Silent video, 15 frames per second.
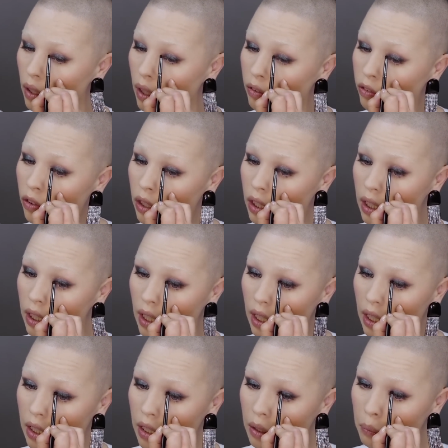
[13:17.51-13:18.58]
like for the
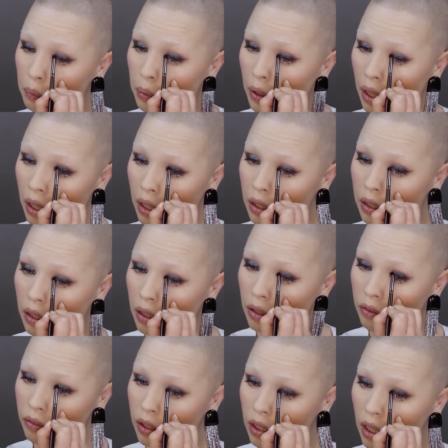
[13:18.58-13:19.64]
inner part
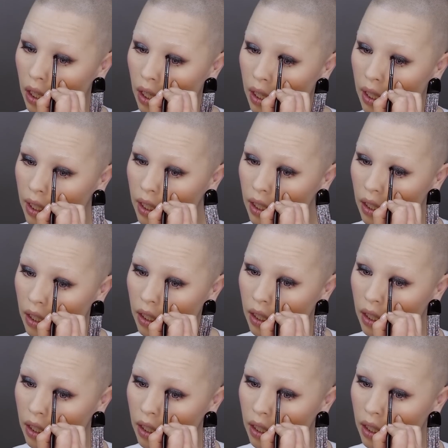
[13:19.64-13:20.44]
of the eye.